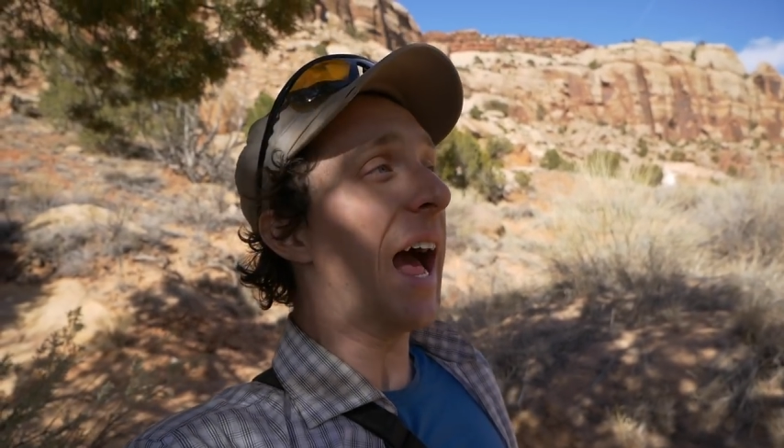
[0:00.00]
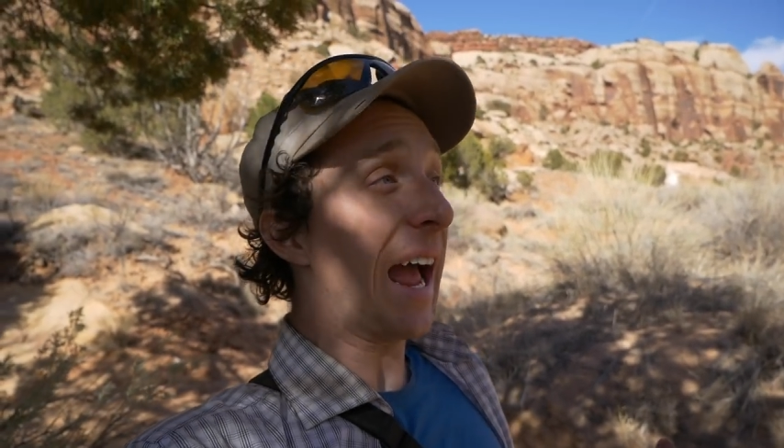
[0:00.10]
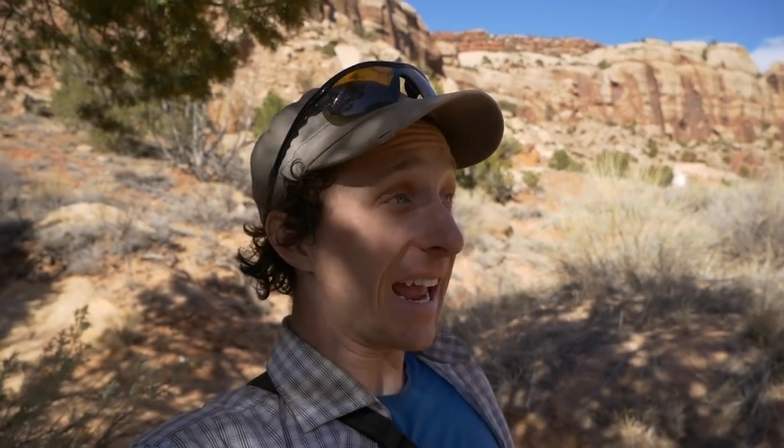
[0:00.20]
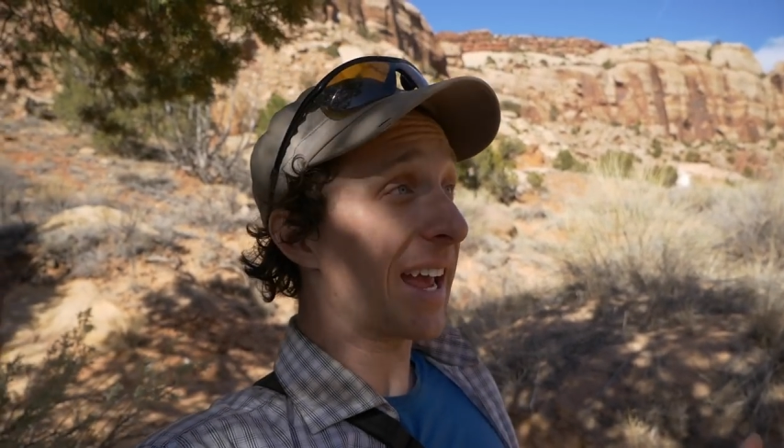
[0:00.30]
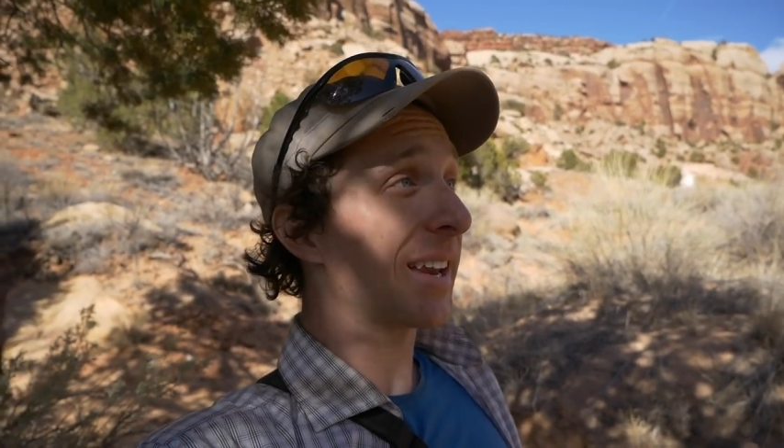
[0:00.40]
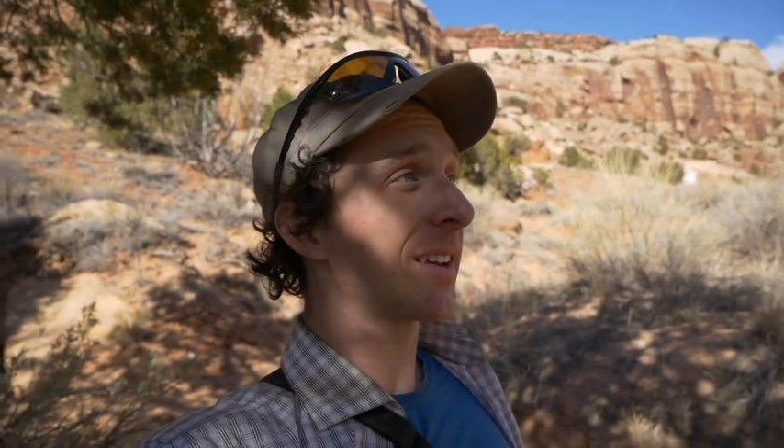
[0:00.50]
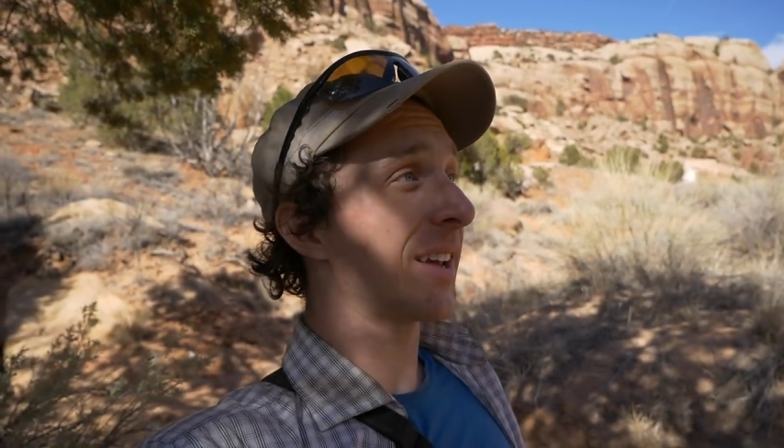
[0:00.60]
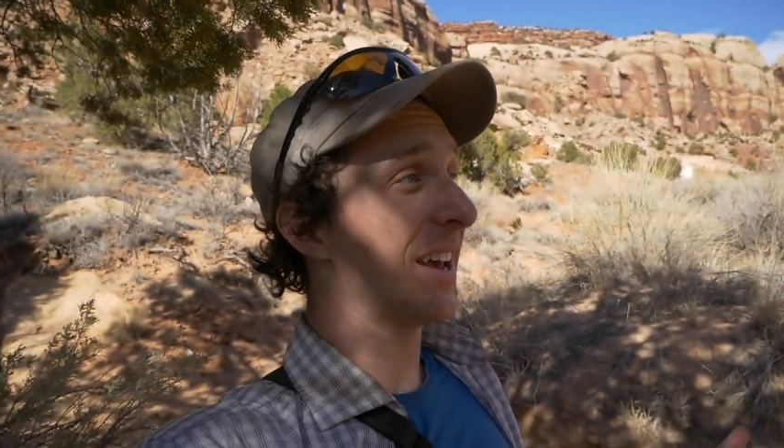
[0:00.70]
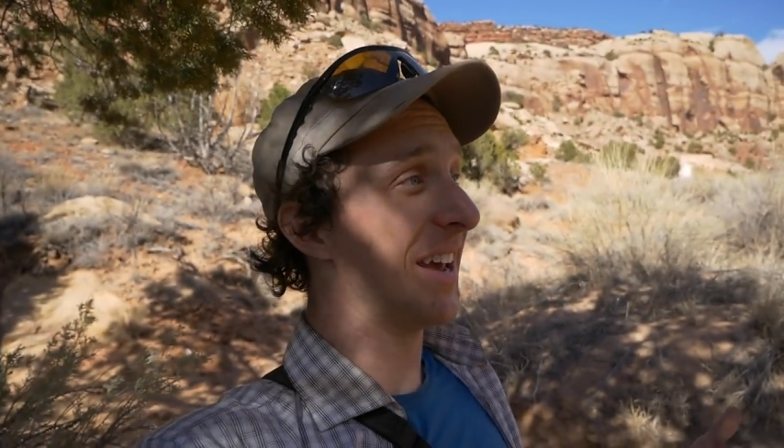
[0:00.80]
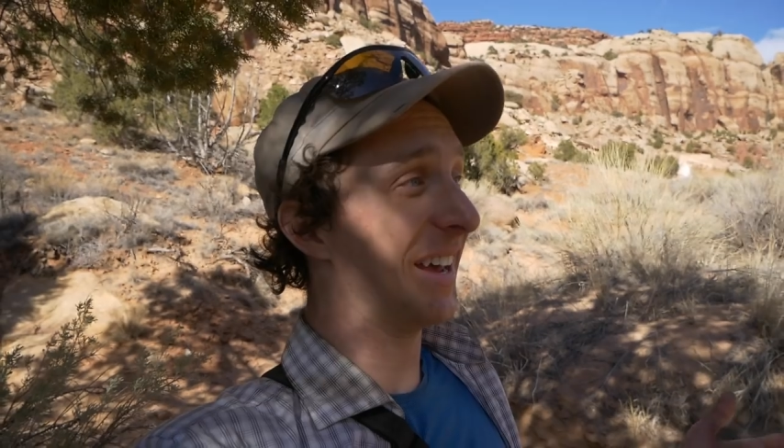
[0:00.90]
And
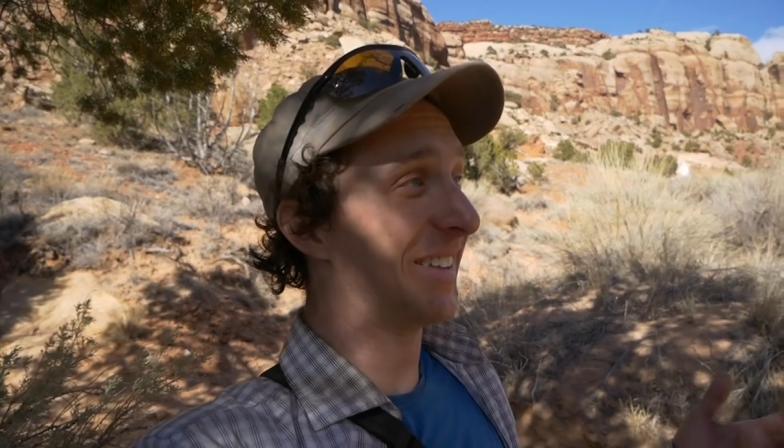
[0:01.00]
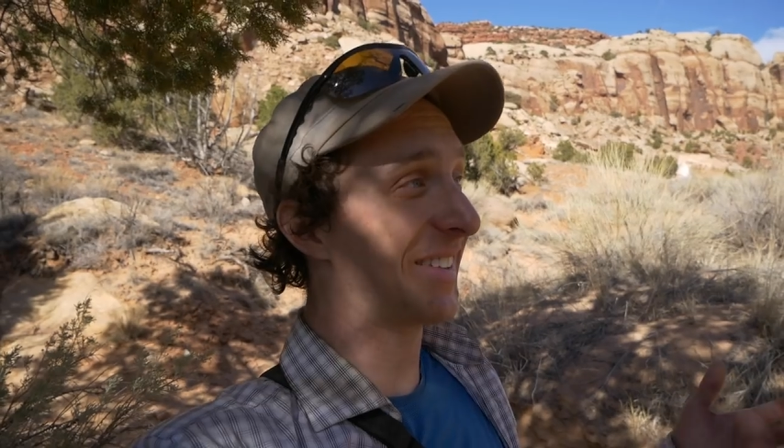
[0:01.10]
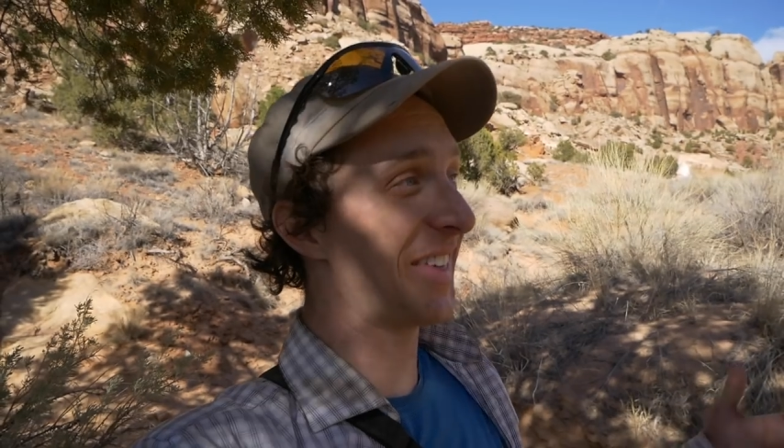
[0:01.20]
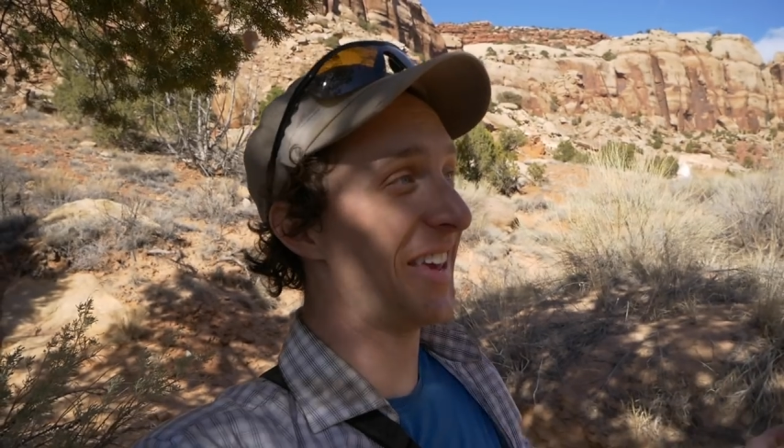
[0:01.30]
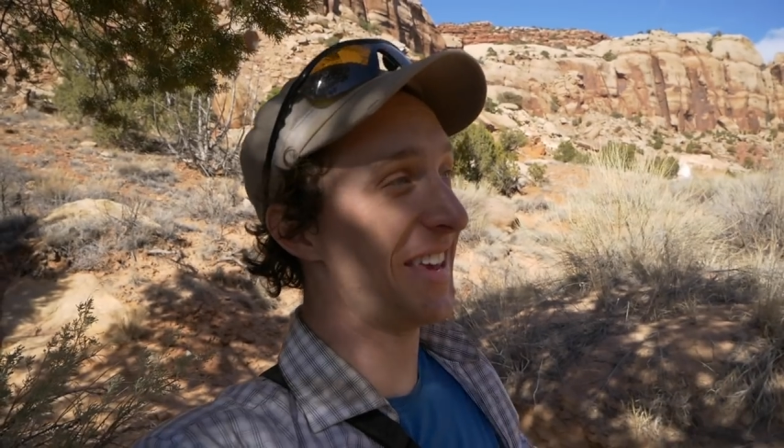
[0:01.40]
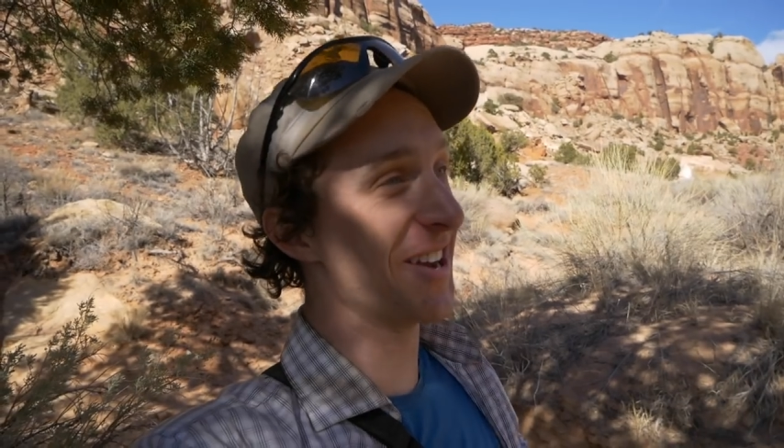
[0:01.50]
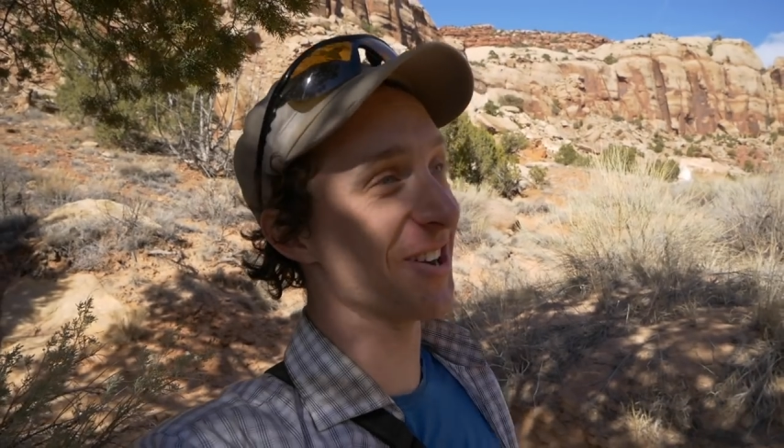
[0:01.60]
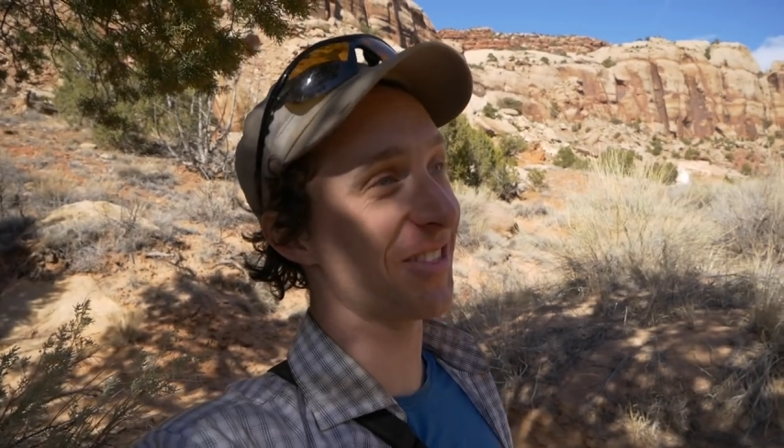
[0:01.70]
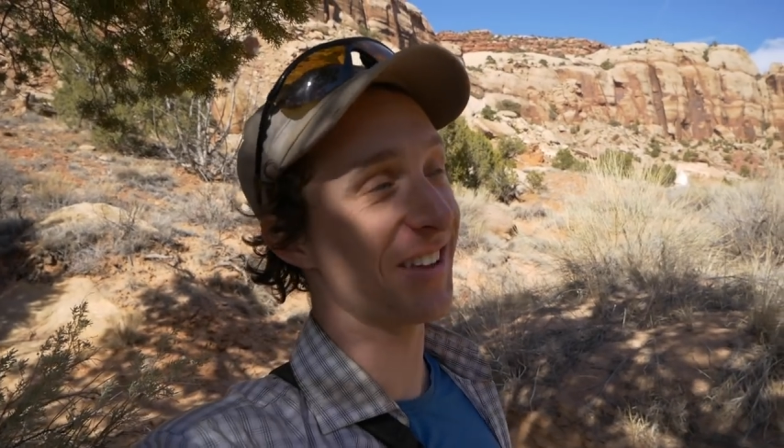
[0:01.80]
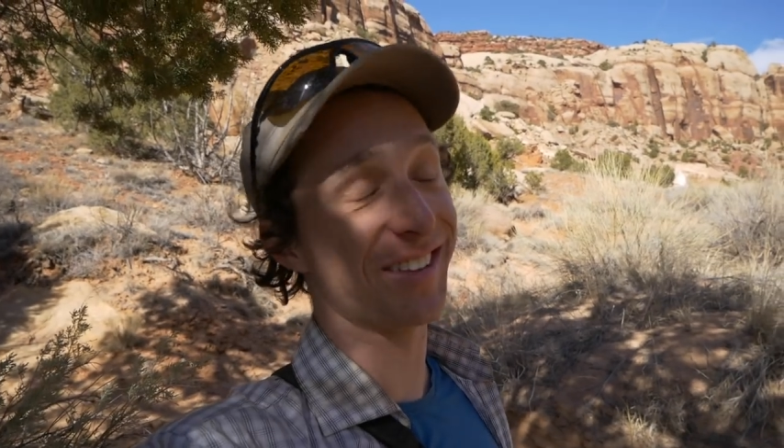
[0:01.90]
it's the
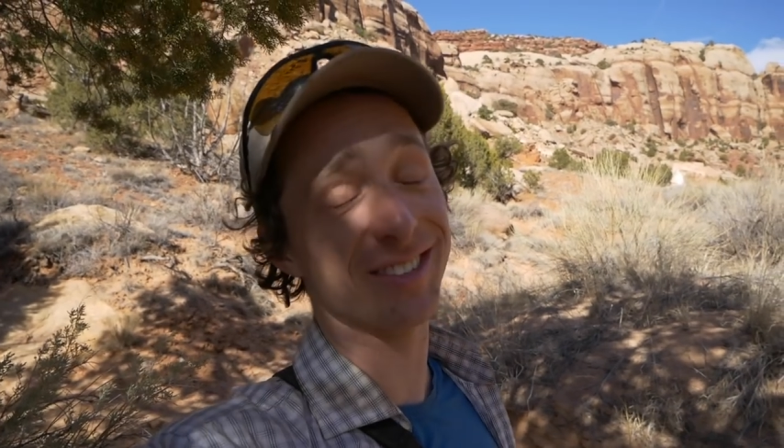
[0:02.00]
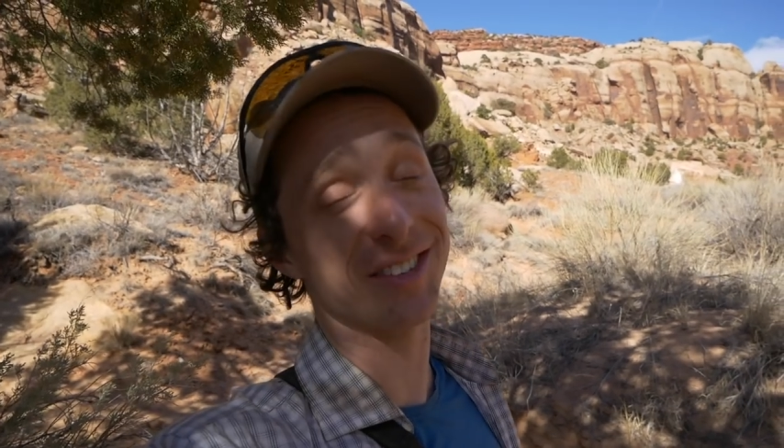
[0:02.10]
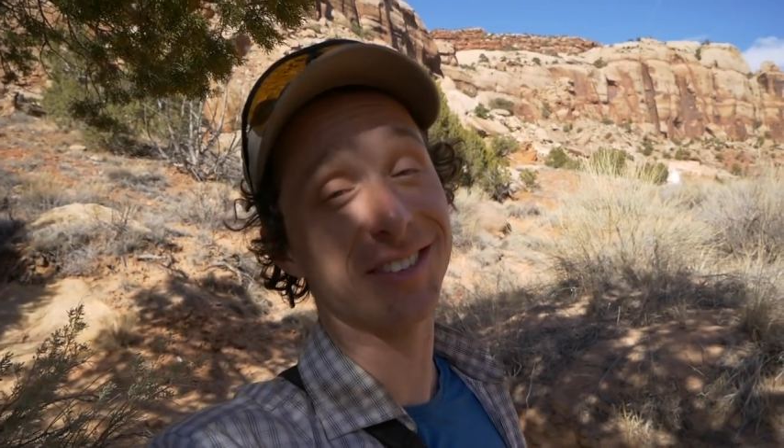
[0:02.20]
year that Sir